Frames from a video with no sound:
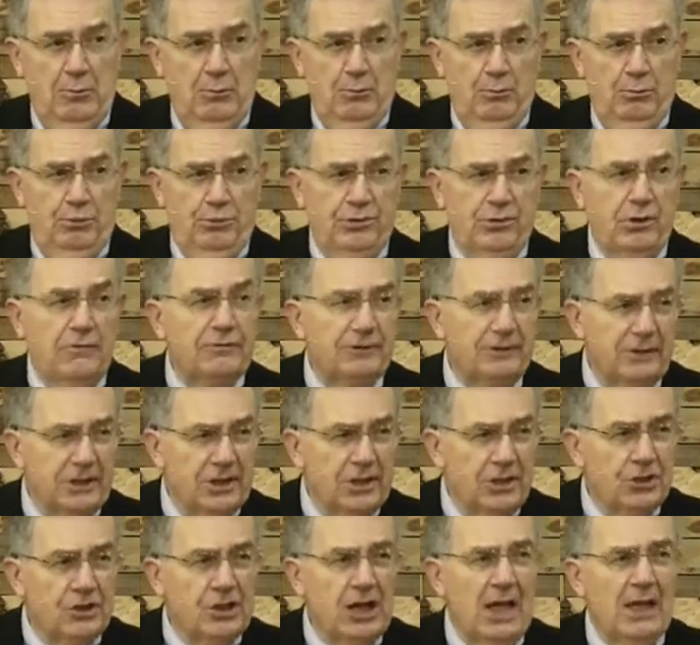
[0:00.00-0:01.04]

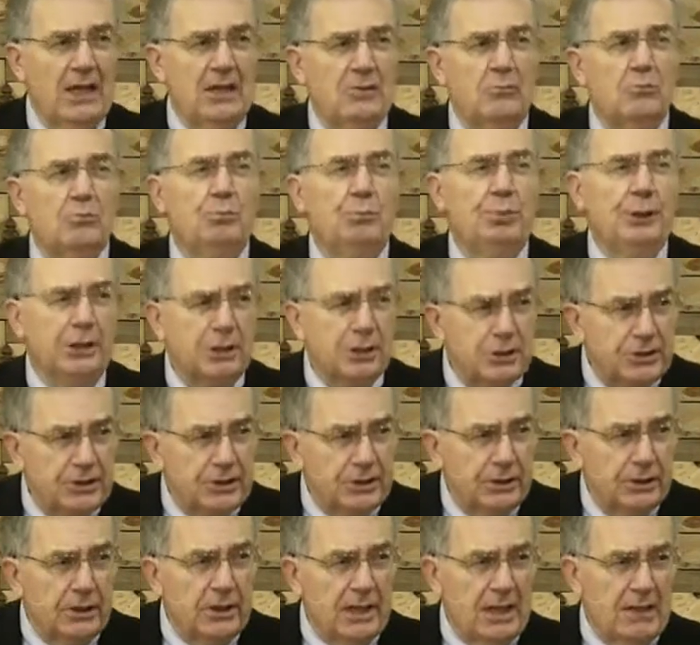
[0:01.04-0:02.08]
privilege and
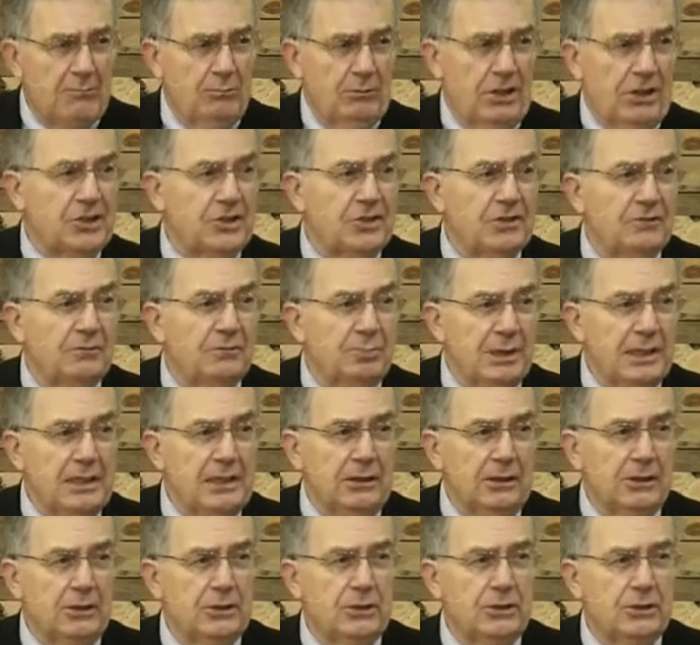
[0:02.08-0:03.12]
burden that must have
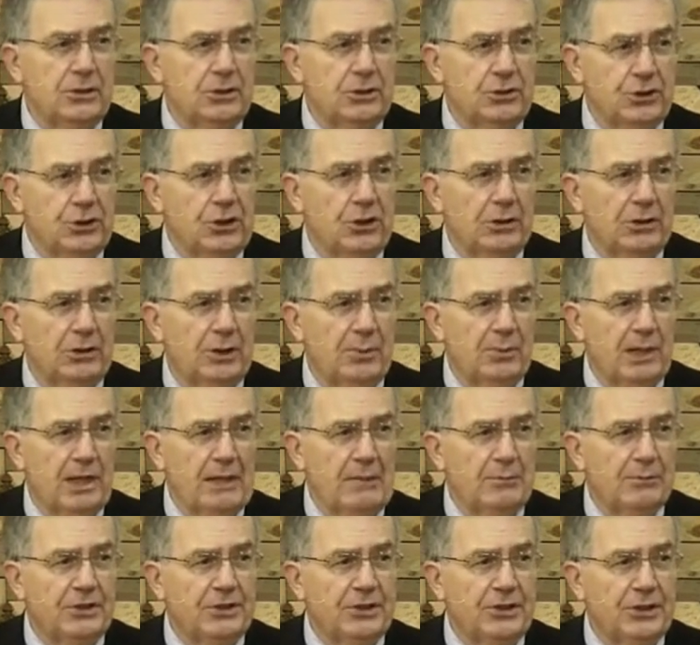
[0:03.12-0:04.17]
been to John the
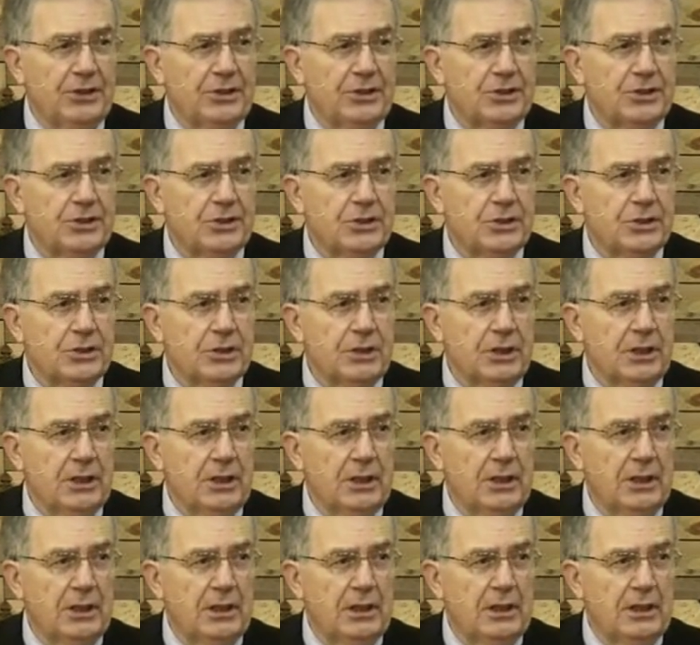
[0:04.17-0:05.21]
Baptist.
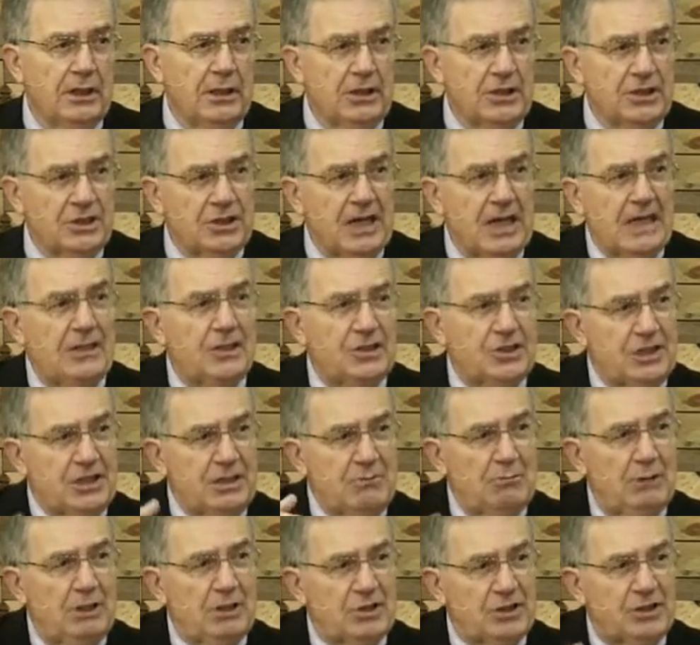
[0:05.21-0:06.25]
The sense he
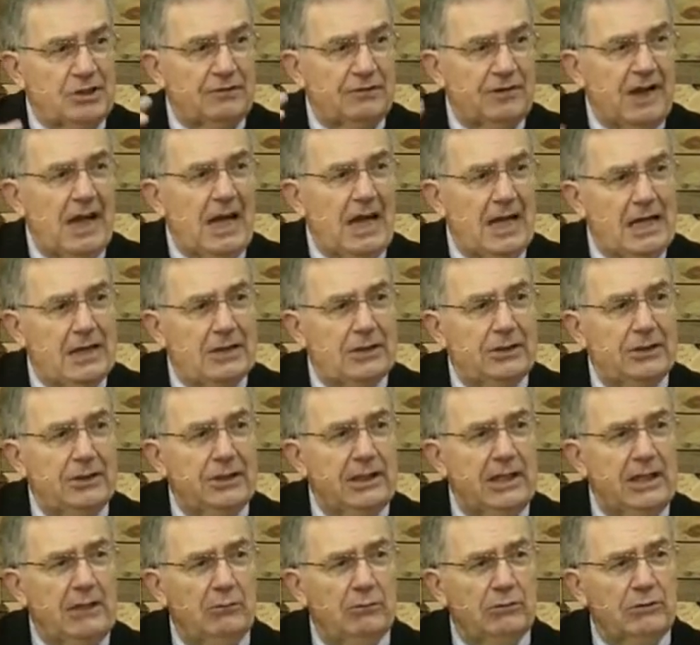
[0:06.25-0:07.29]
must have had that
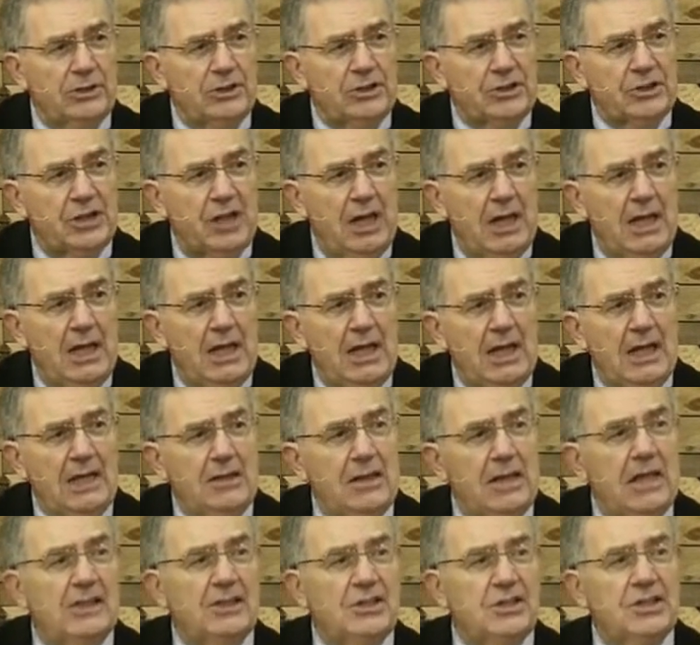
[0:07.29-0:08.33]
he was, in
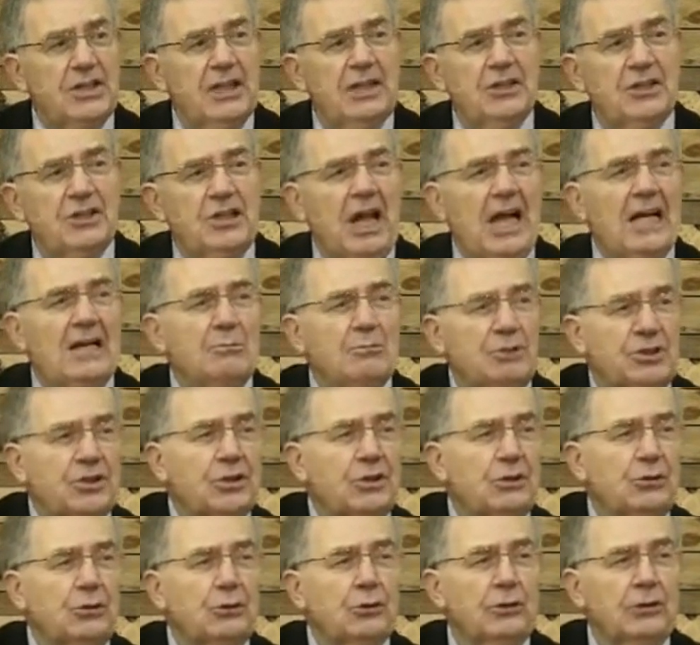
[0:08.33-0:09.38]
that sense,
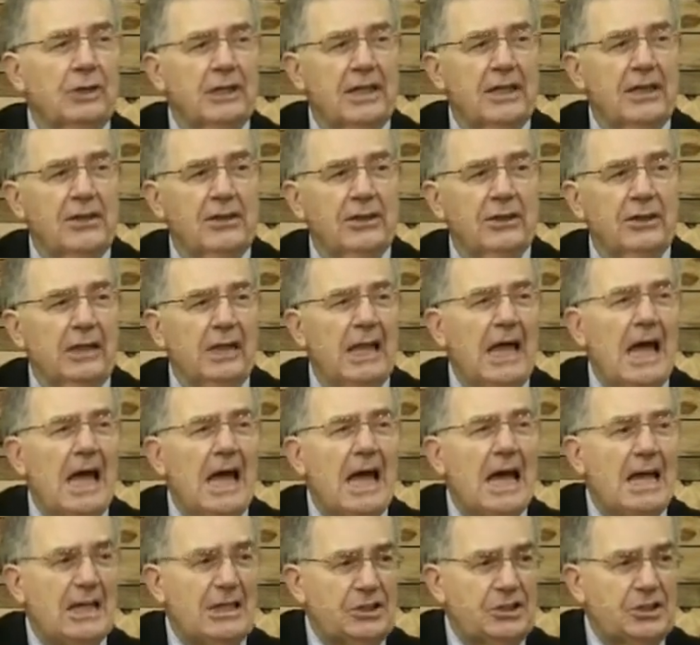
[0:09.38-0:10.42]
absolutely the
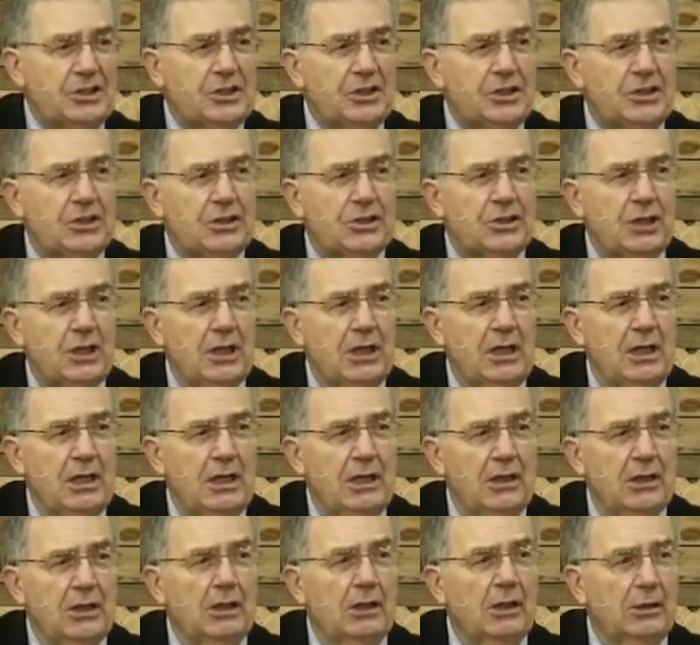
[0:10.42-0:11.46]
last,
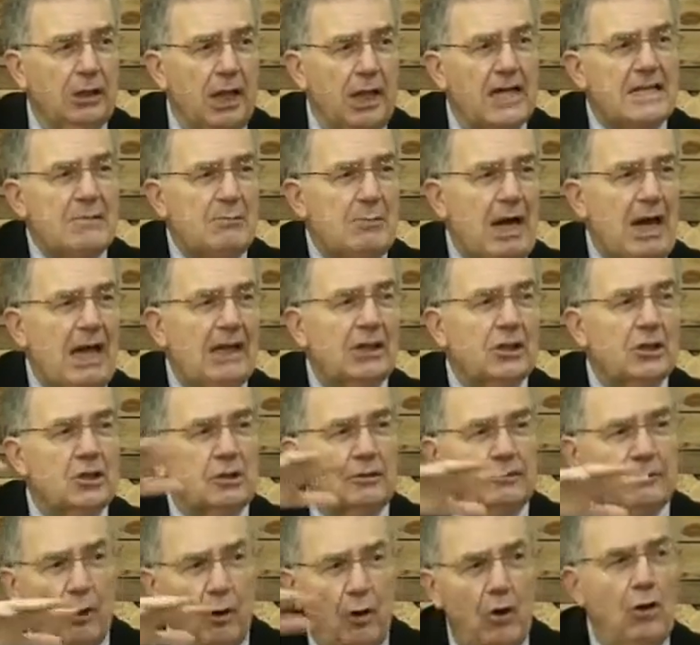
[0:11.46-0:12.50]
the climax
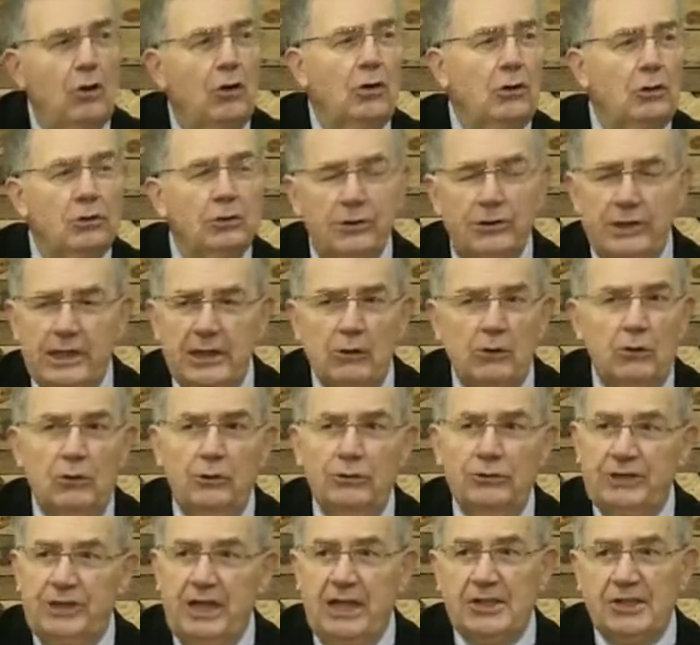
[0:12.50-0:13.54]
of all the
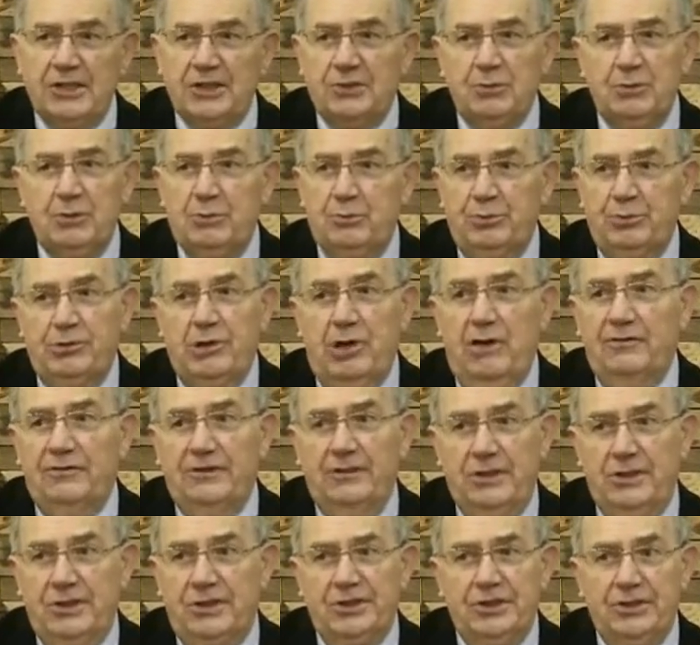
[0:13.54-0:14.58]
Old Testament
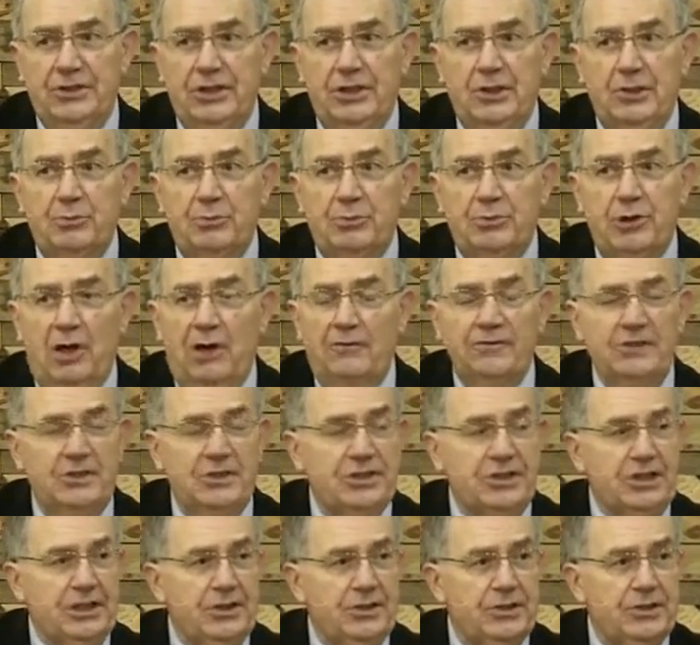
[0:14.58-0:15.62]
prophets and their prophecies.